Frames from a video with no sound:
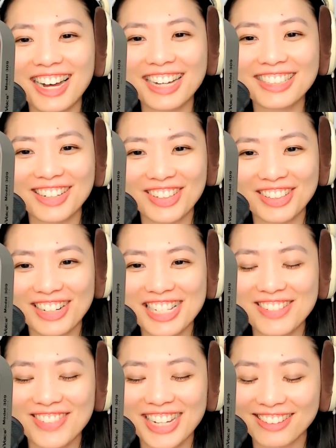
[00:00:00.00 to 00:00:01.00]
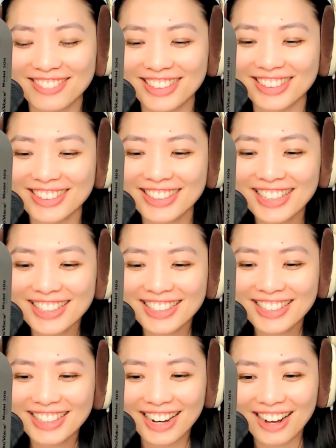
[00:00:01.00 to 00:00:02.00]
line on my resume, I wrote
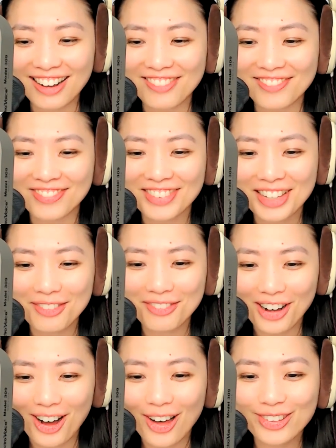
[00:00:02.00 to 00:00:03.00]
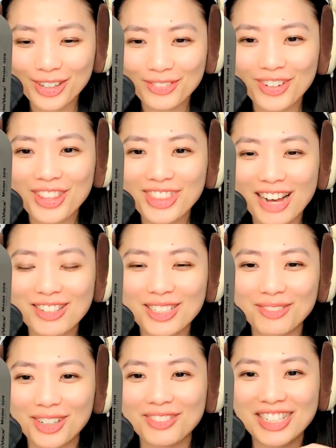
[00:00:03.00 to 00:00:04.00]
um, author of
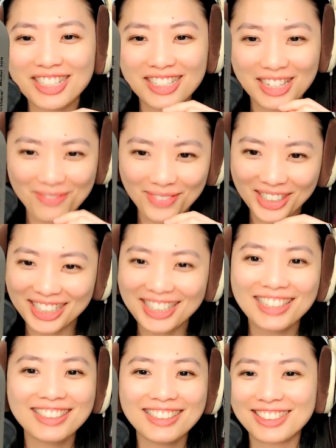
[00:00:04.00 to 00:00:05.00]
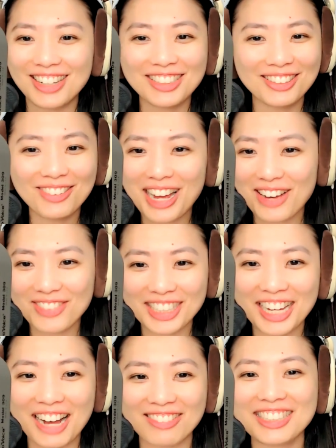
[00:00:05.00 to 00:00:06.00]
1001 Ways to Save Money. So I don't have an
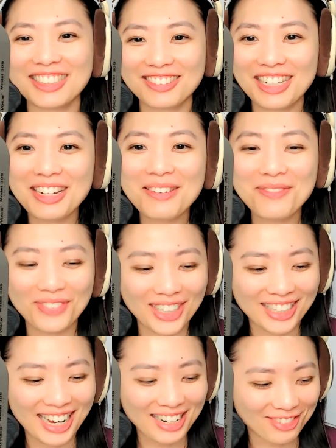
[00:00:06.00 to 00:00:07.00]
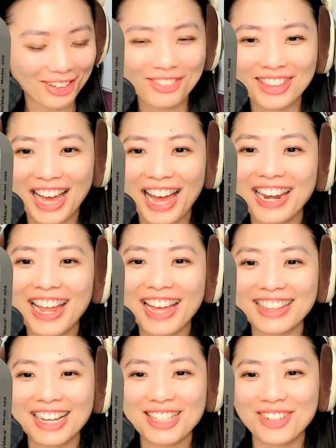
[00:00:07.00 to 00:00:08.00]
accounting degree, but I wrote that,
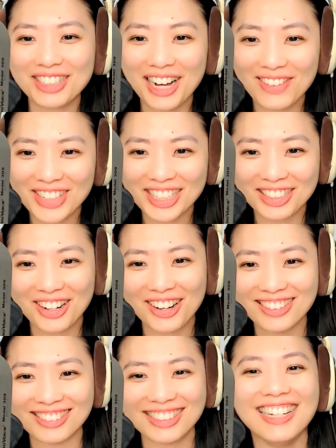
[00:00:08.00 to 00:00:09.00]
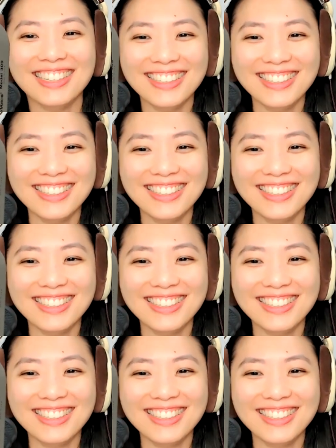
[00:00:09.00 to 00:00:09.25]
and that's what got me the calls.